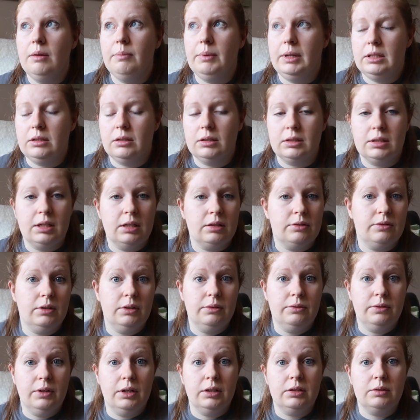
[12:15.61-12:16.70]
being successful
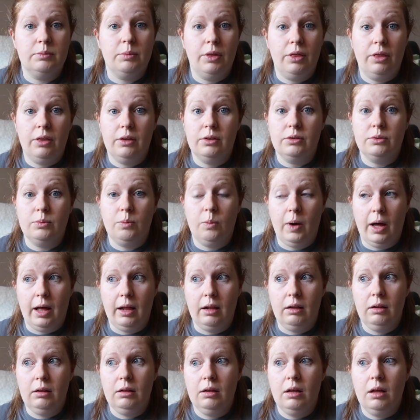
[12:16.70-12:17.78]
the first month as
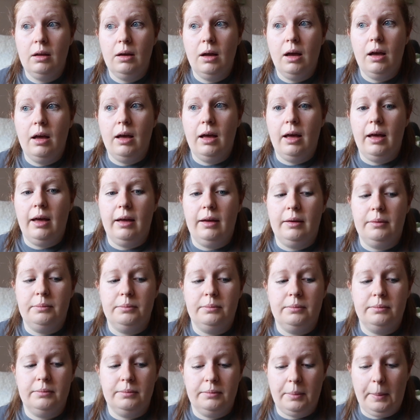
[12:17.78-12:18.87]
well.
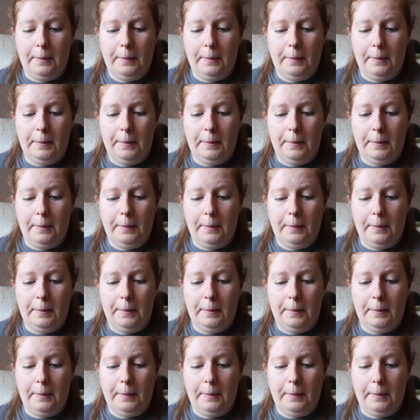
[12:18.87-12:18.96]
Um,